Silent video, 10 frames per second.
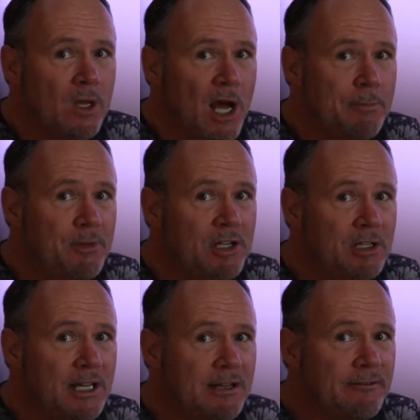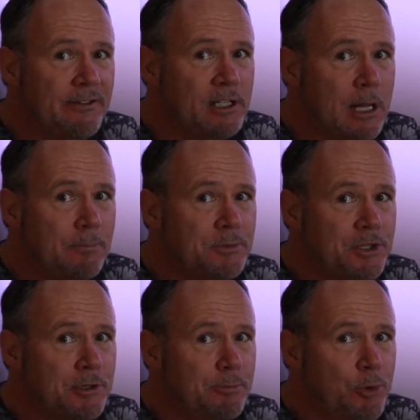I'm going to let it fill up
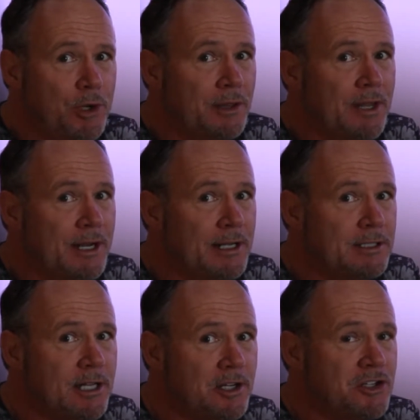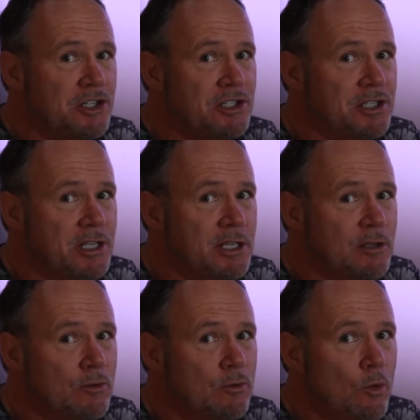to the point that it touches the
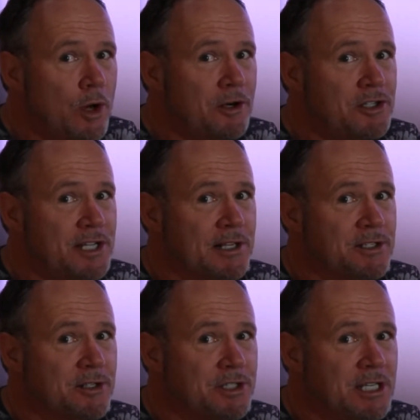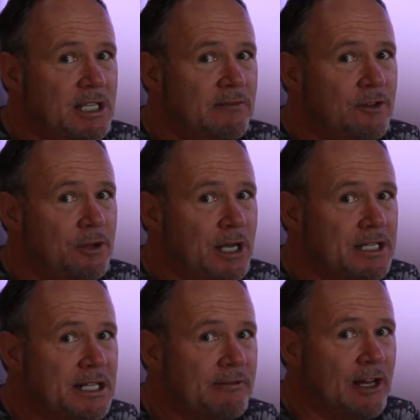water sensor to give you an
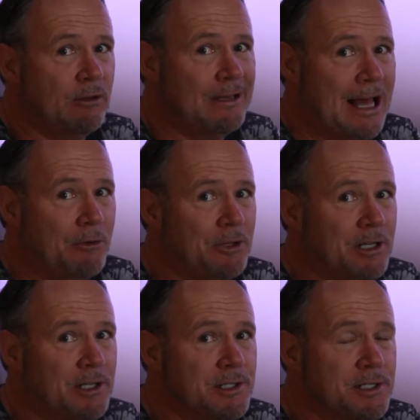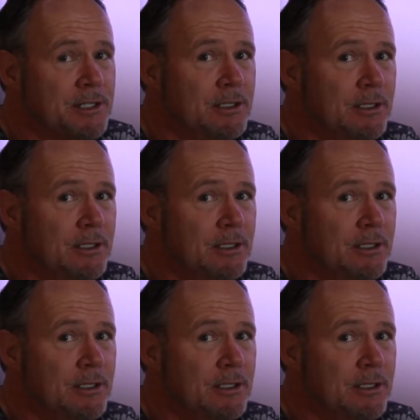idea of how loud it is.